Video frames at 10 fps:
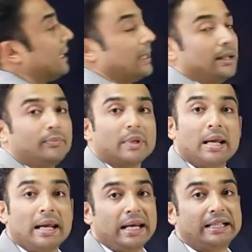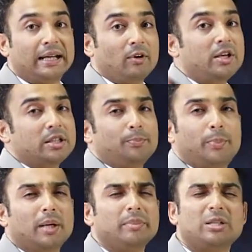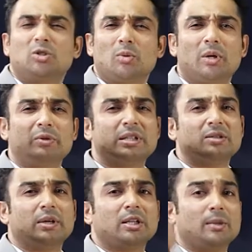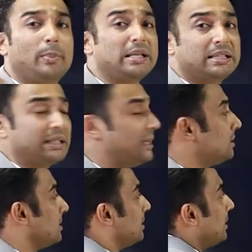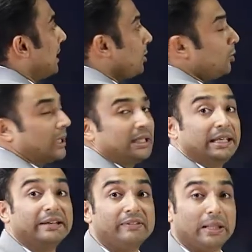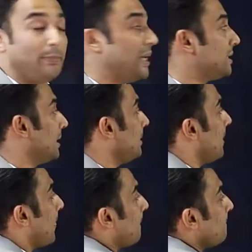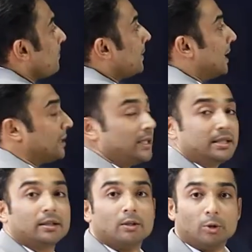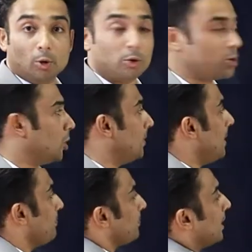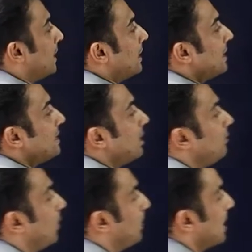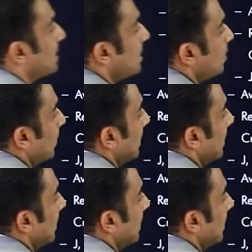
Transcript: canal. It avoids a permanent stoma which is one of the best things that you can give the patient that is no stoma reserved for patients